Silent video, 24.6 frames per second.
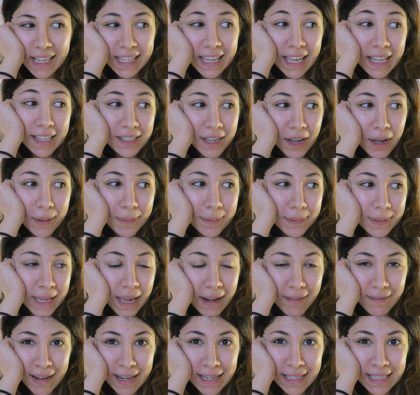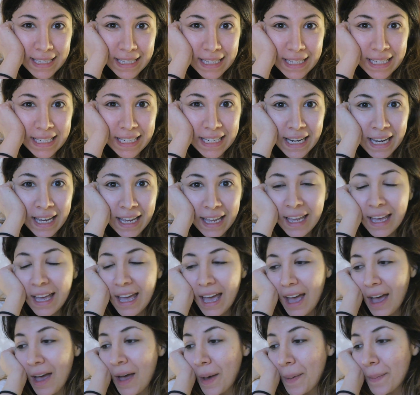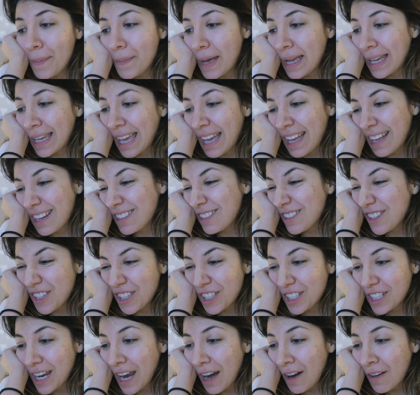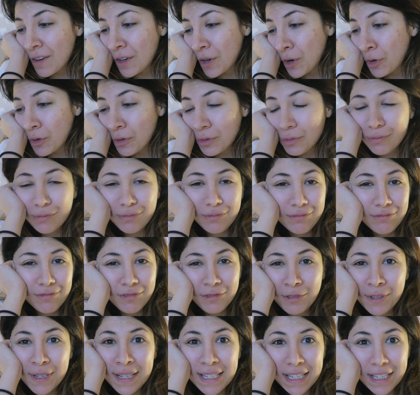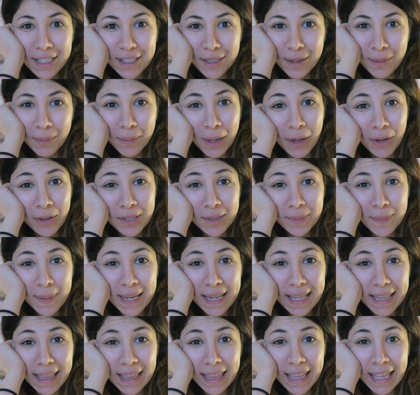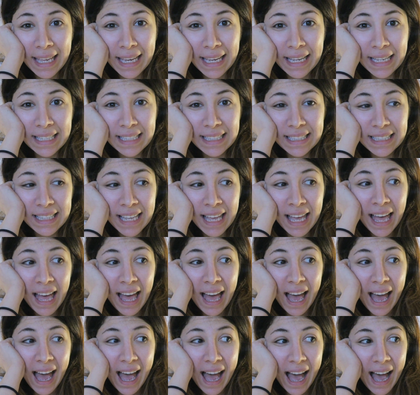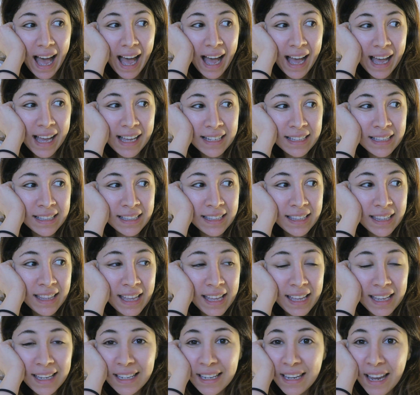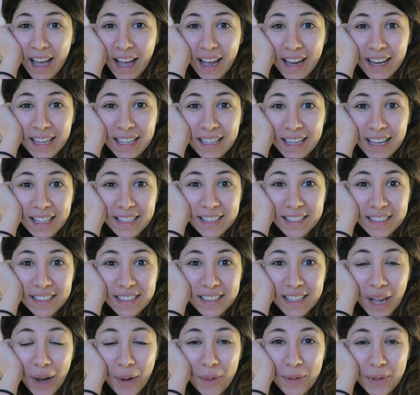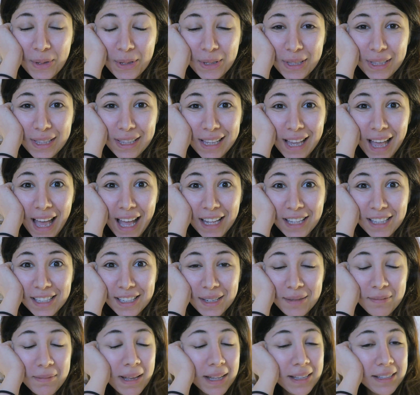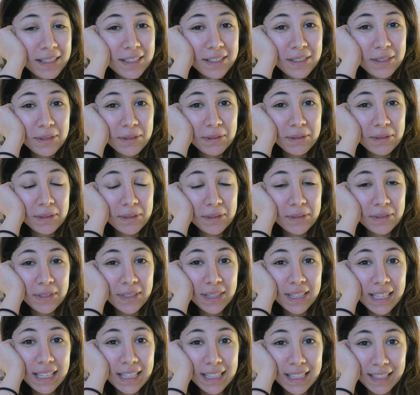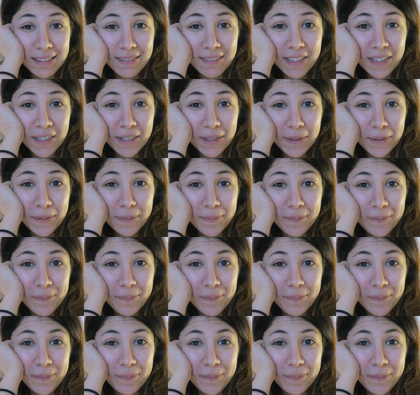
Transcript: get up, get ready, um, again just carry on reading some last minute things and then I guess I will head to the med school for the interview.